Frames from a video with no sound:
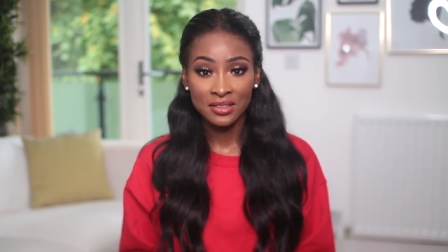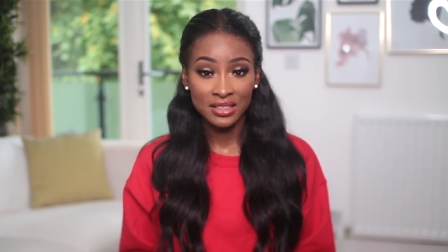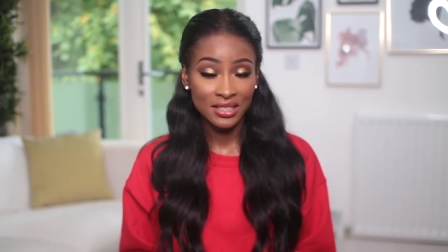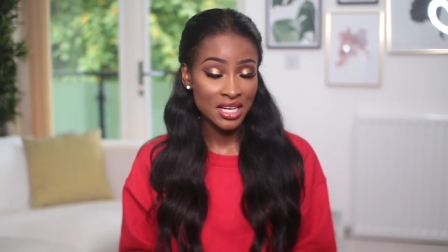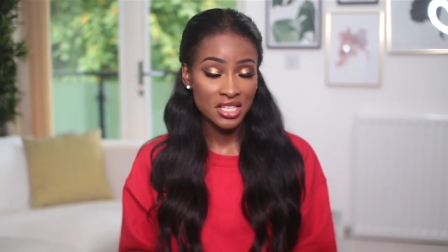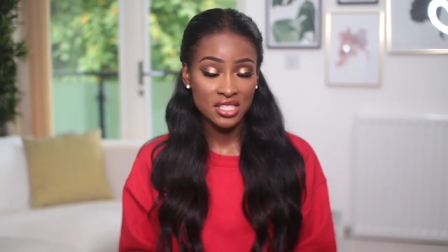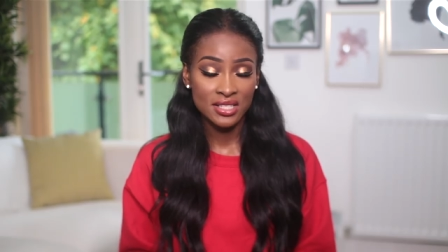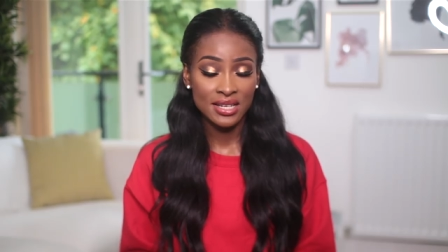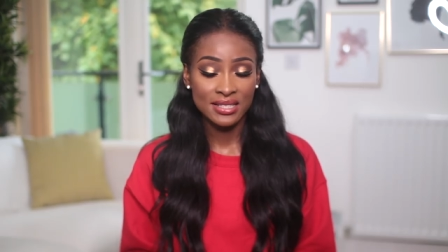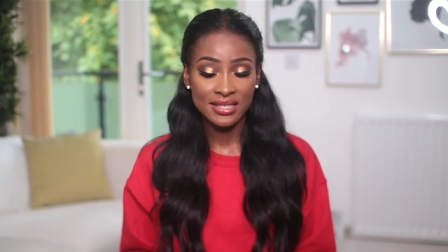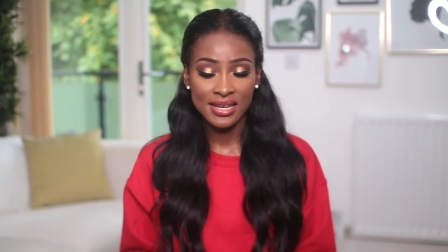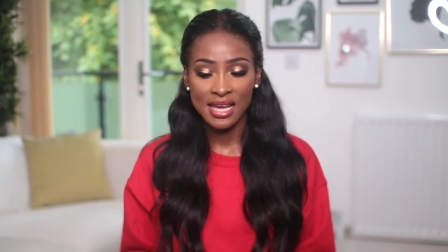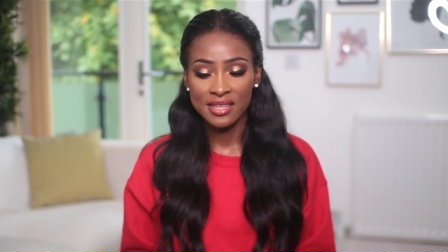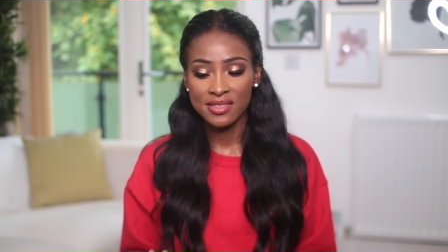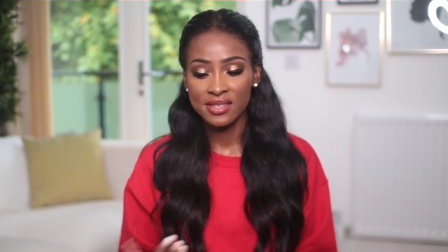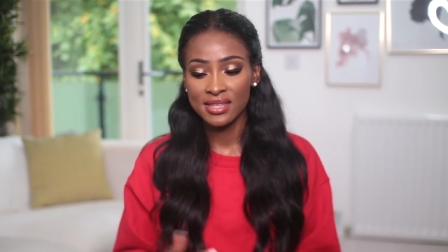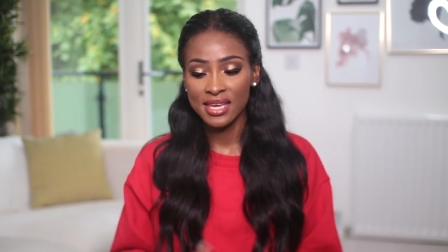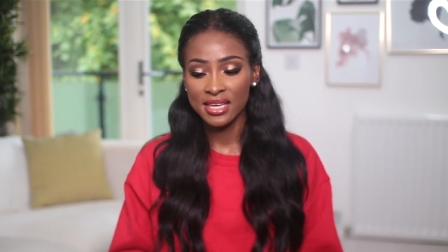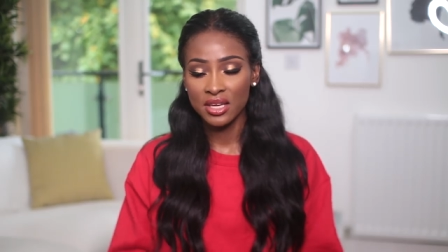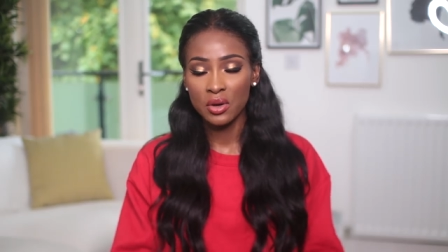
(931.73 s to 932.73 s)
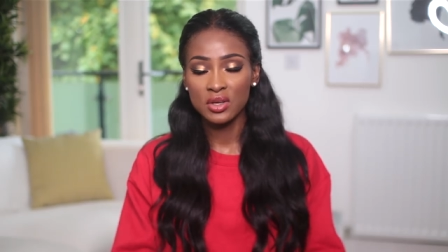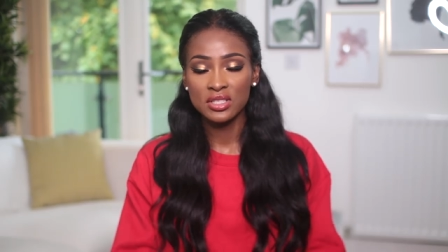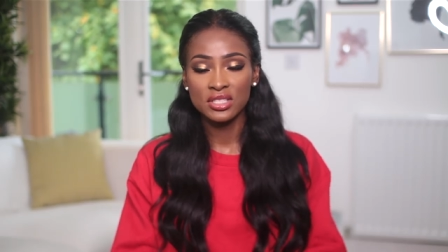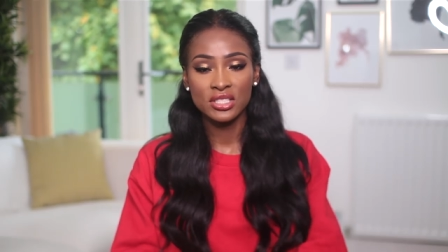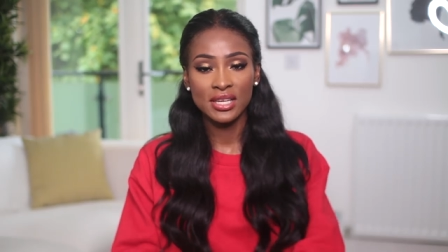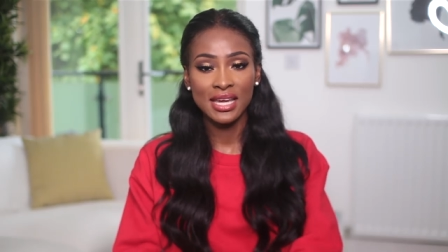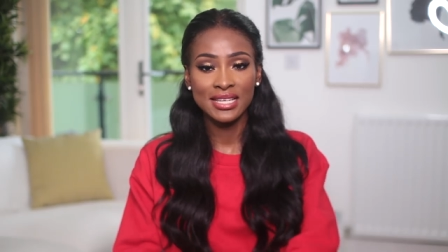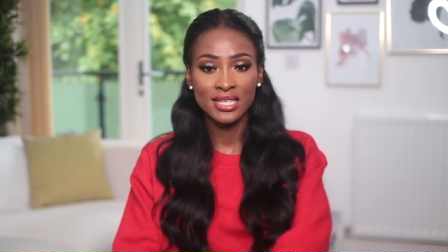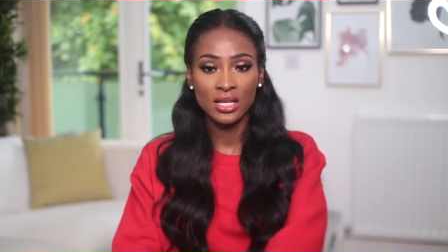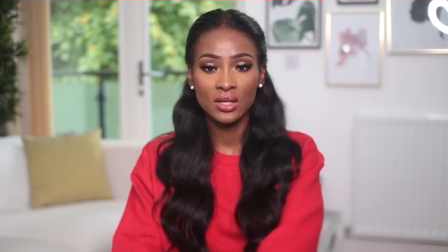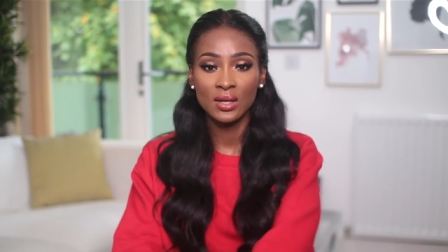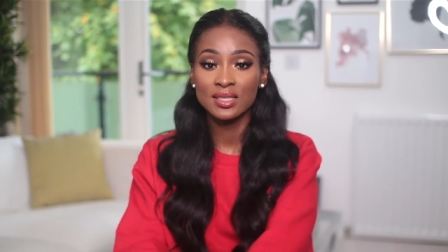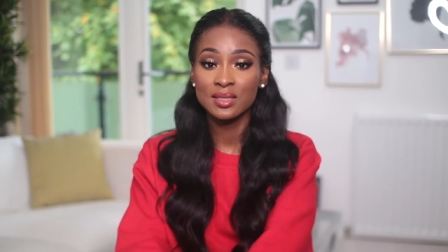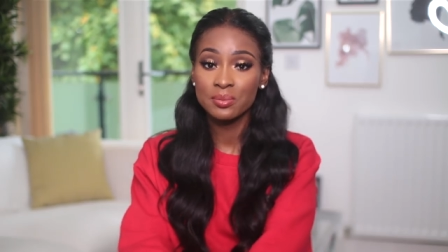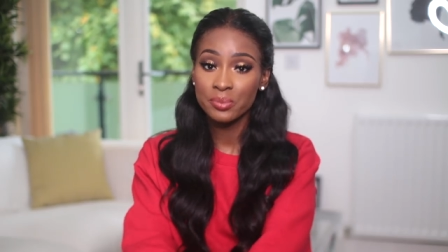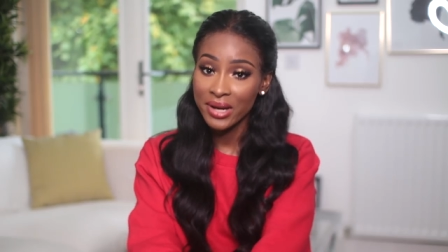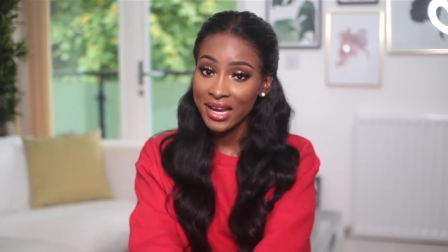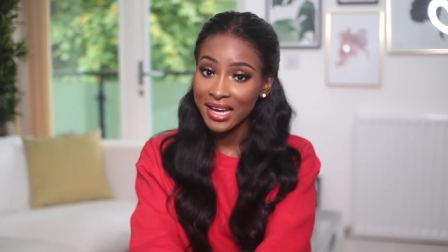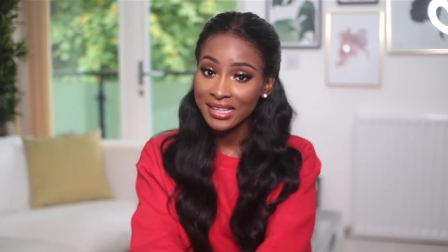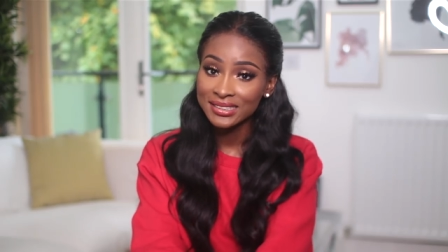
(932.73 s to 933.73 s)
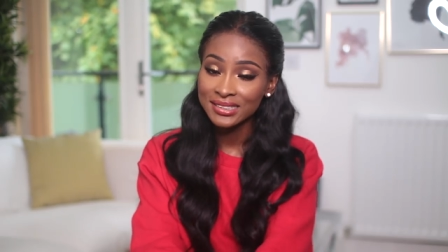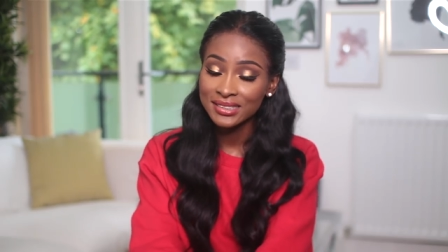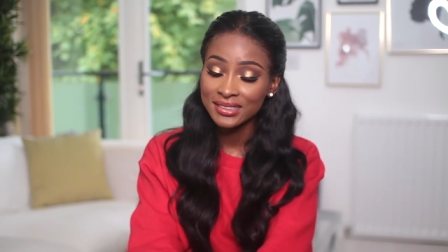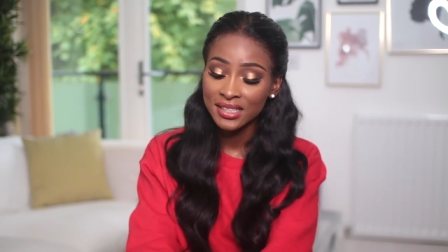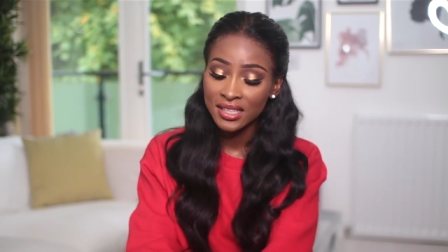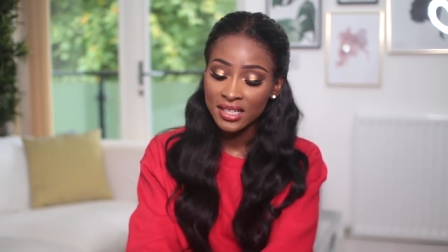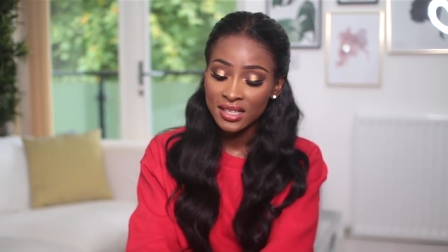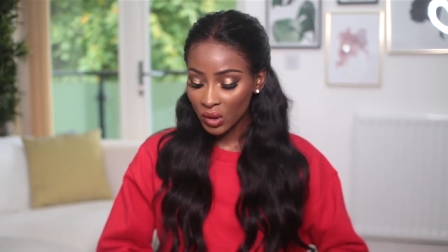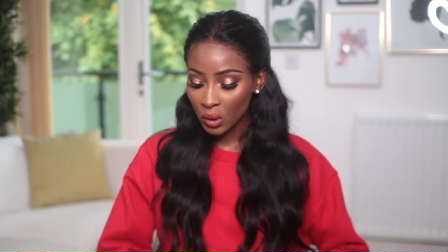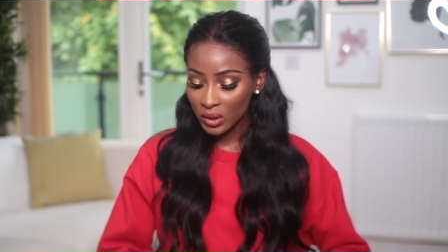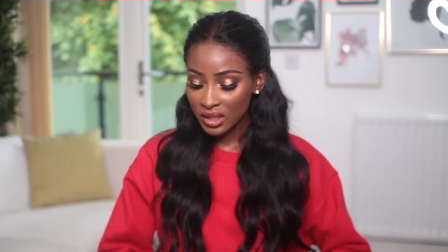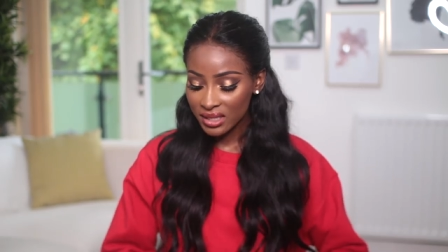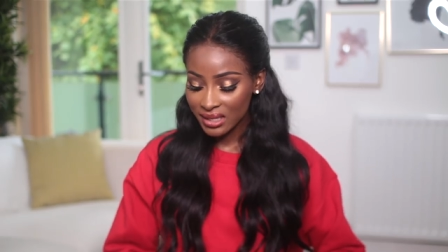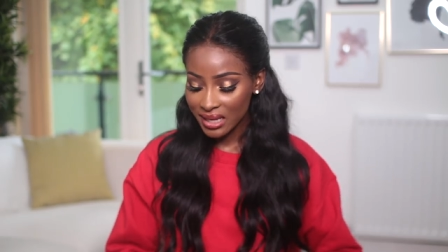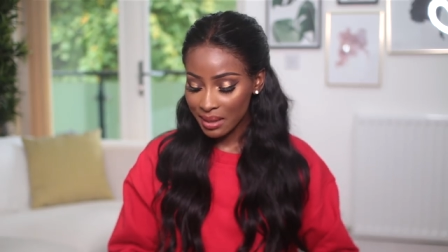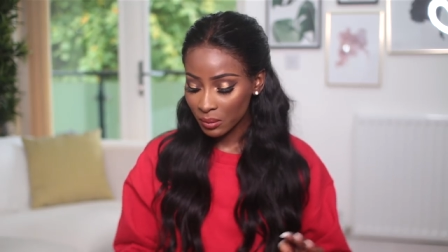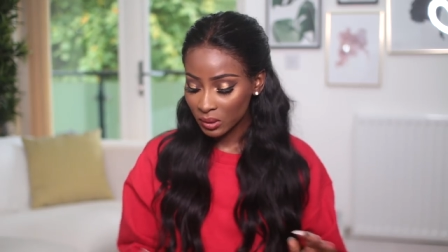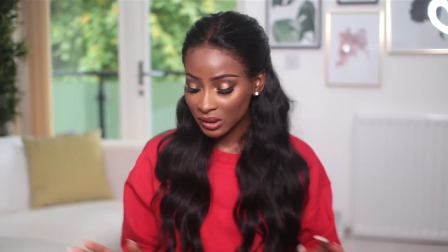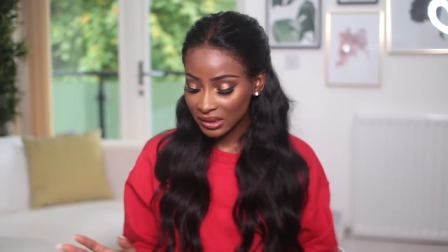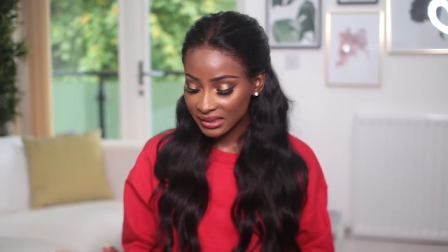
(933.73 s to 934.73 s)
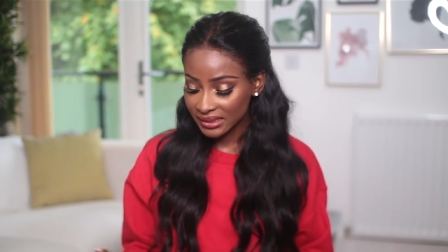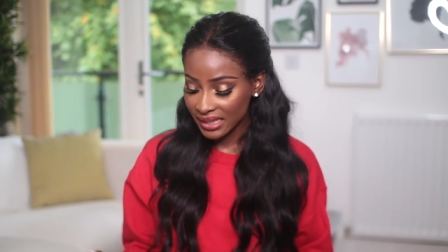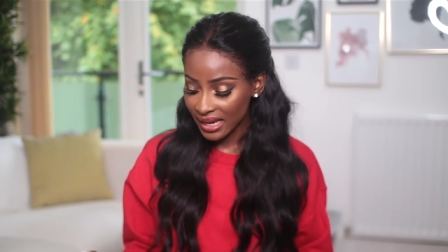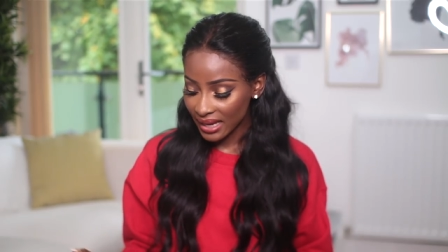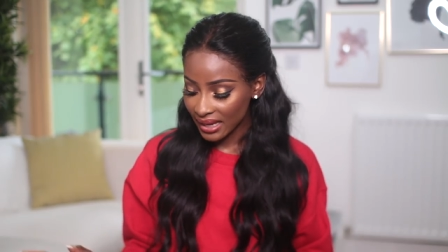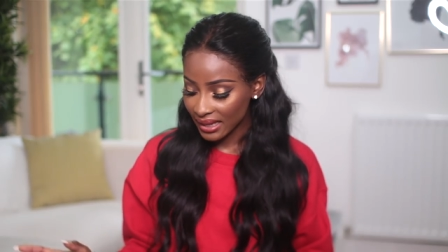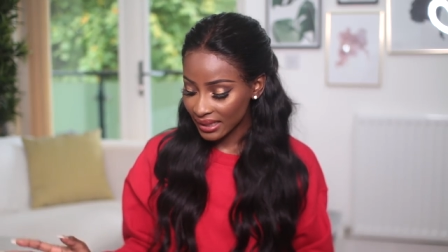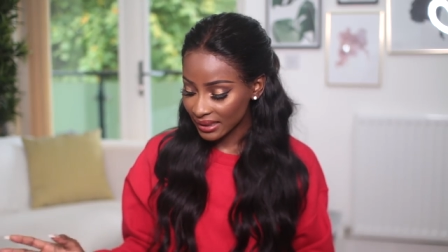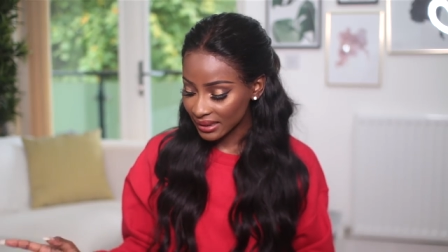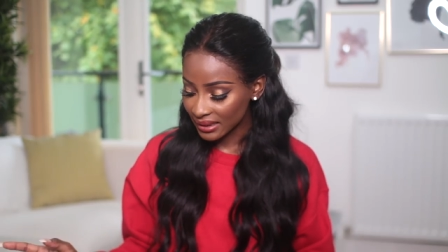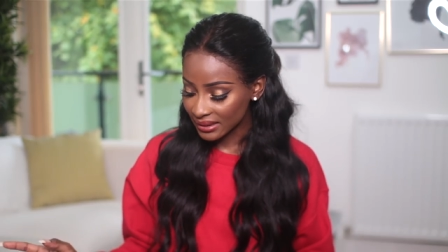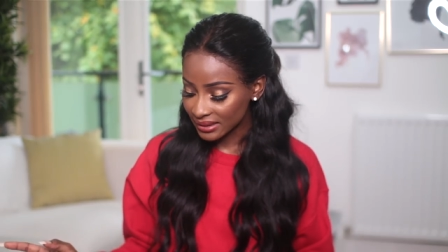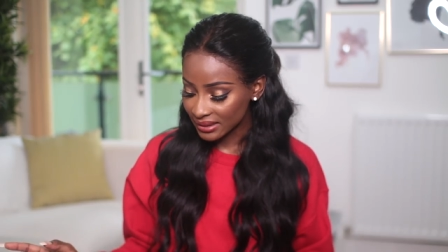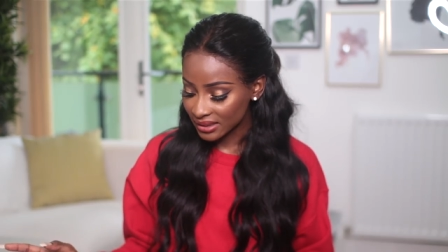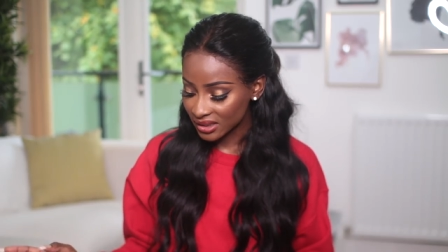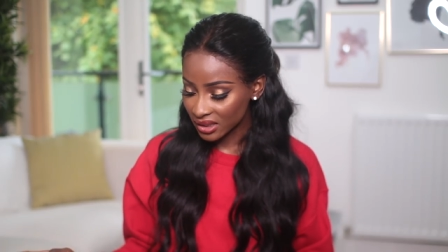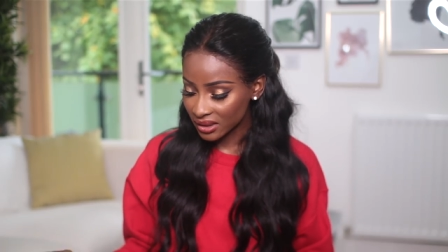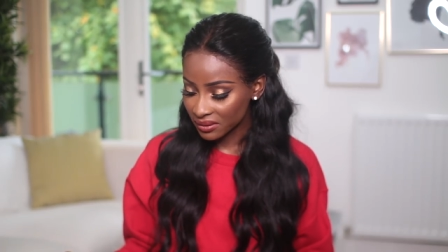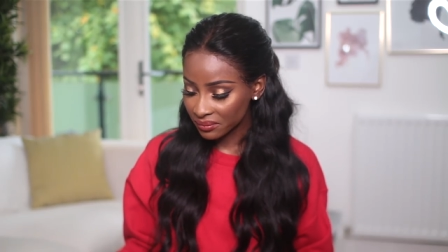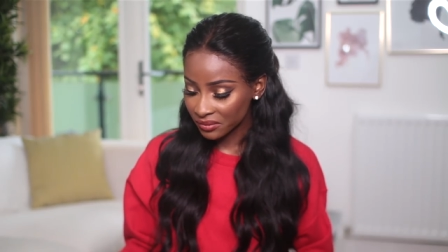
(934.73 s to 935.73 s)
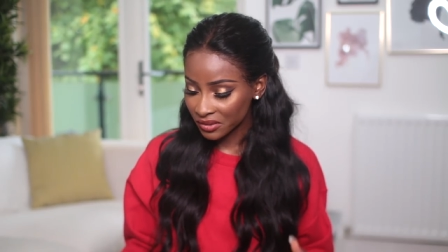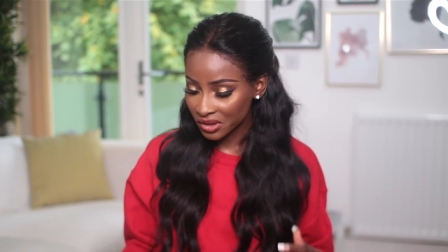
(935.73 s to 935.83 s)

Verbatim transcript: literally a day I think they used DHL Express the only thing I'm gonna say is